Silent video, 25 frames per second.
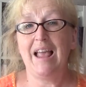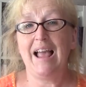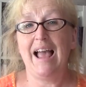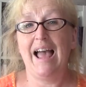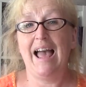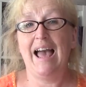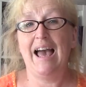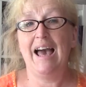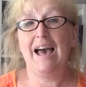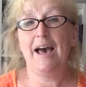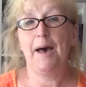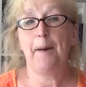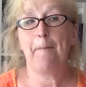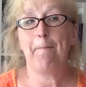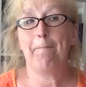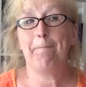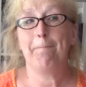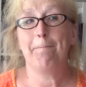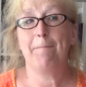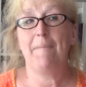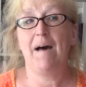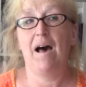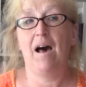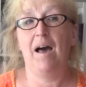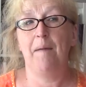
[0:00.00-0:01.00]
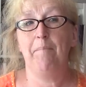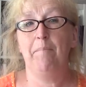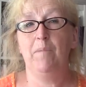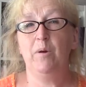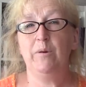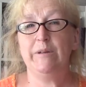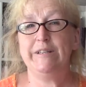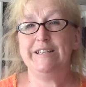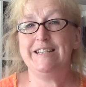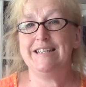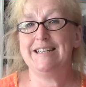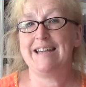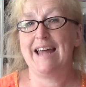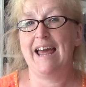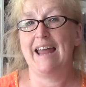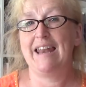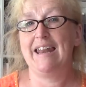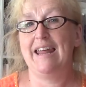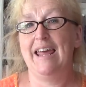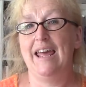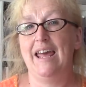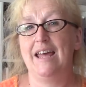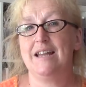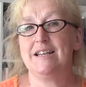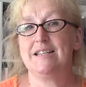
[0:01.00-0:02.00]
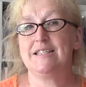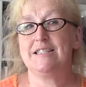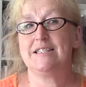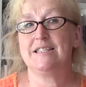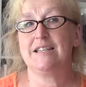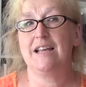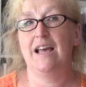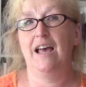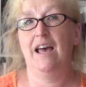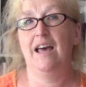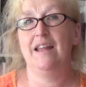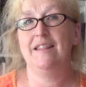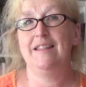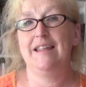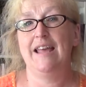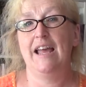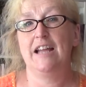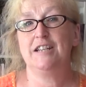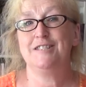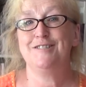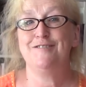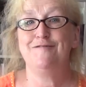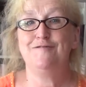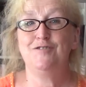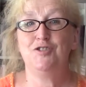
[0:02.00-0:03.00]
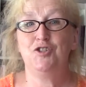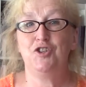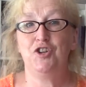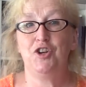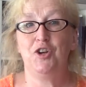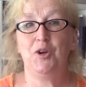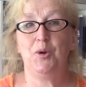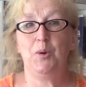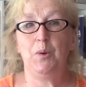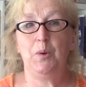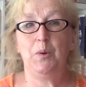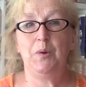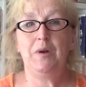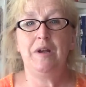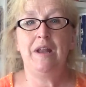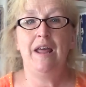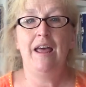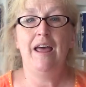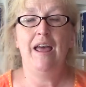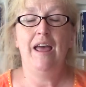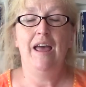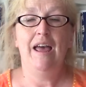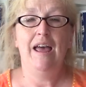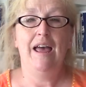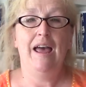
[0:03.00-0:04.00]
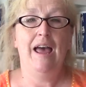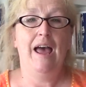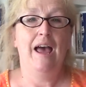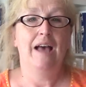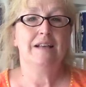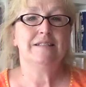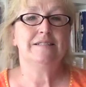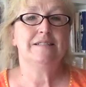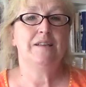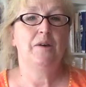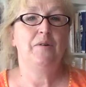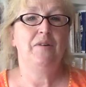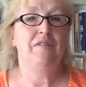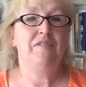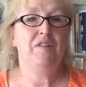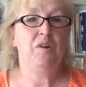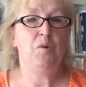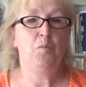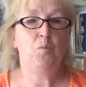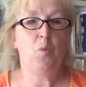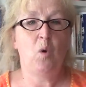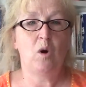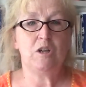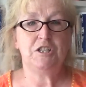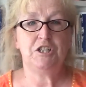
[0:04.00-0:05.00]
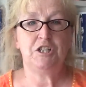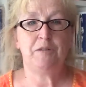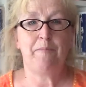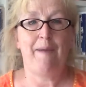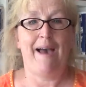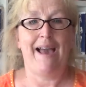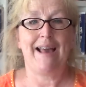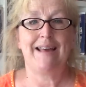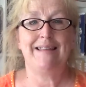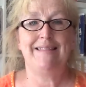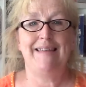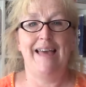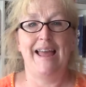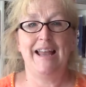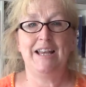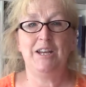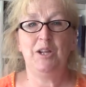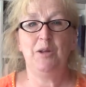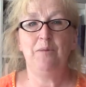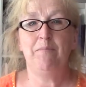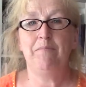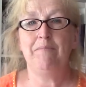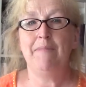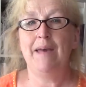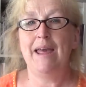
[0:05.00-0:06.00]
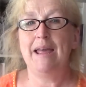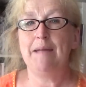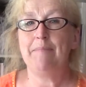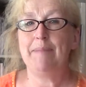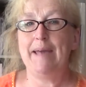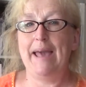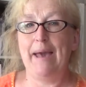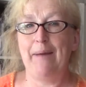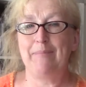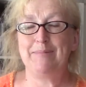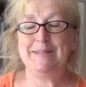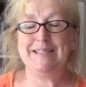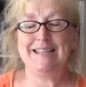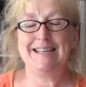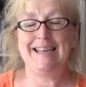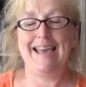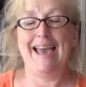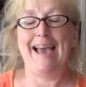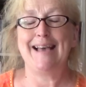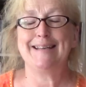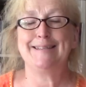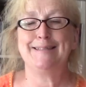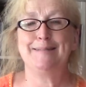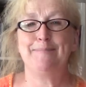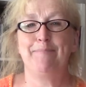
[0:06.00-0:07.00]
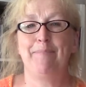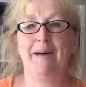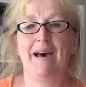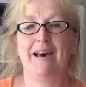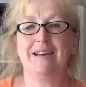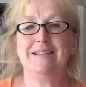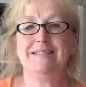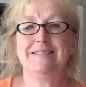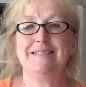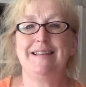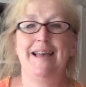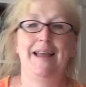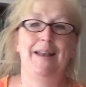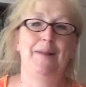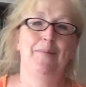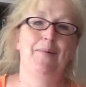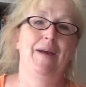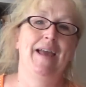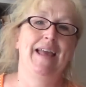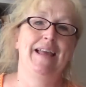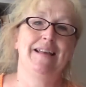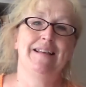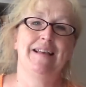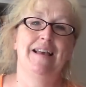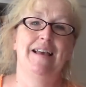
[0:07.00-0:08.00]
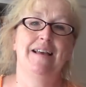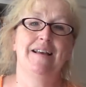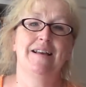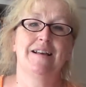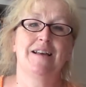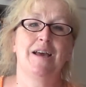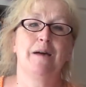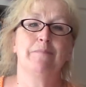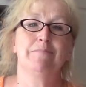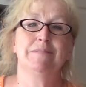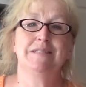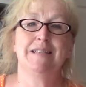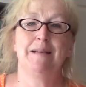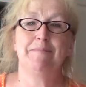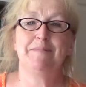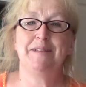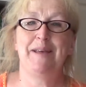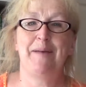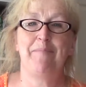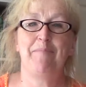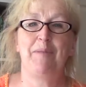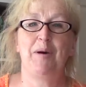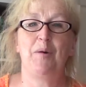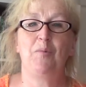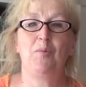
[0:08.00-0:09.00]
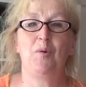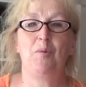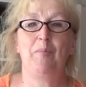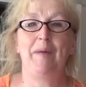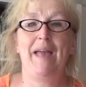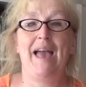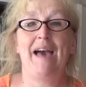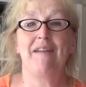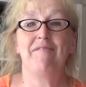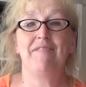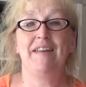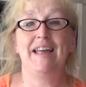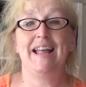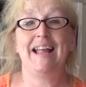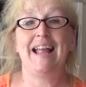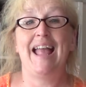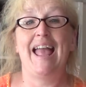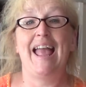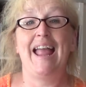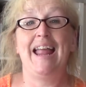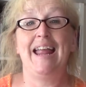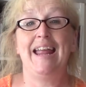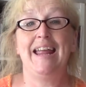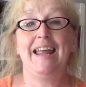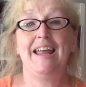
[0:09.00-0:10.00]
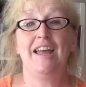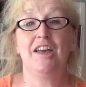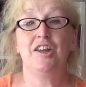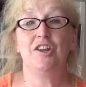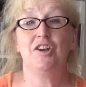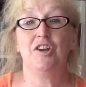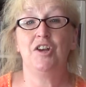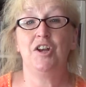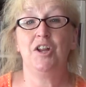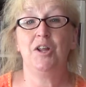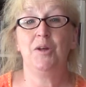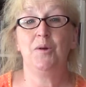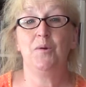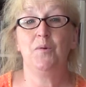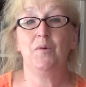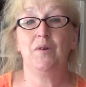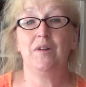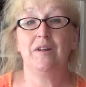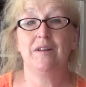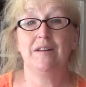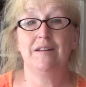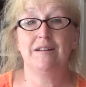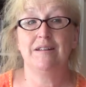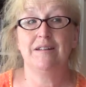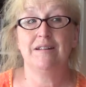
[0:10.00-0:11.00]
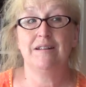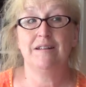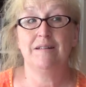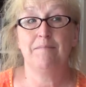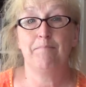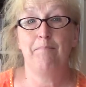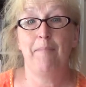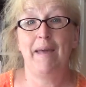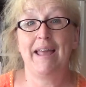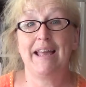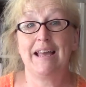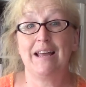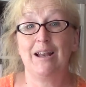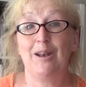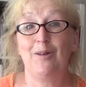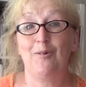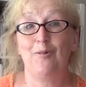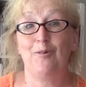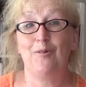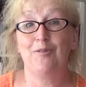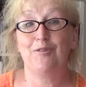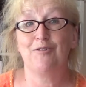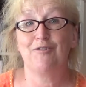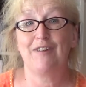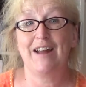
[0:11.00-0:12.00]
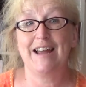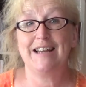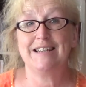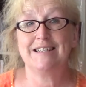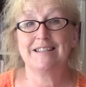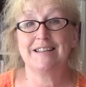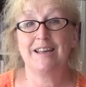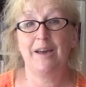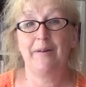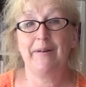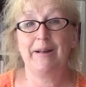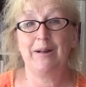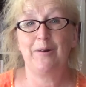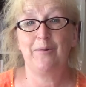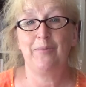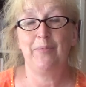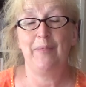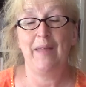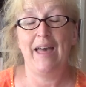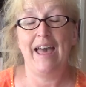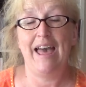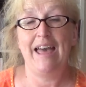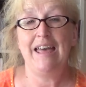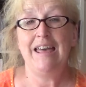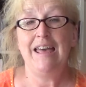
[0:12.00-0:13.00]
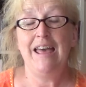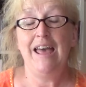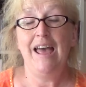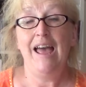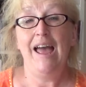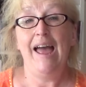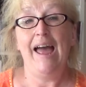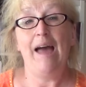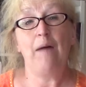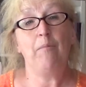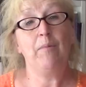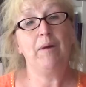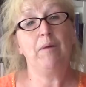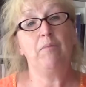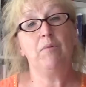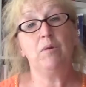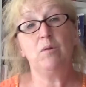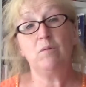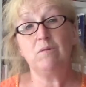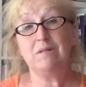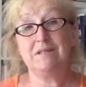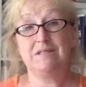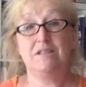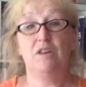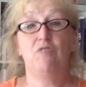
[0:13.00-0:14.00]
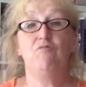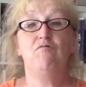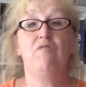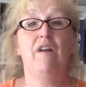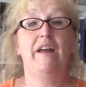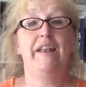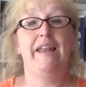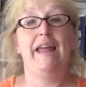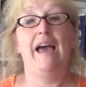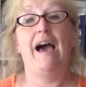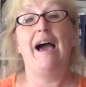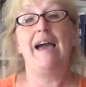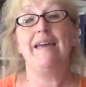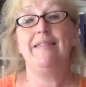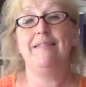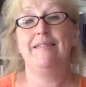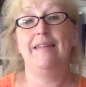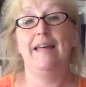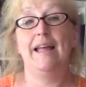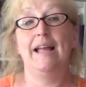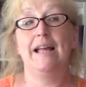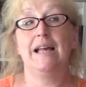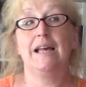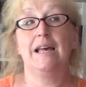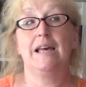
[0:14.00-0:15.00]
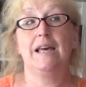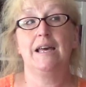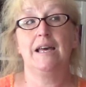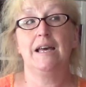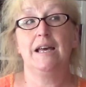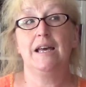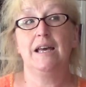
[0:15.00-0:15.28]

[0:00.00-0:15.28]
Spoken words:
I mooted at it at the end of June, so if you watched back then you may be able to guess, but anyway, come September we'll be having a new make-along thread going on there, and we will also run it, I think,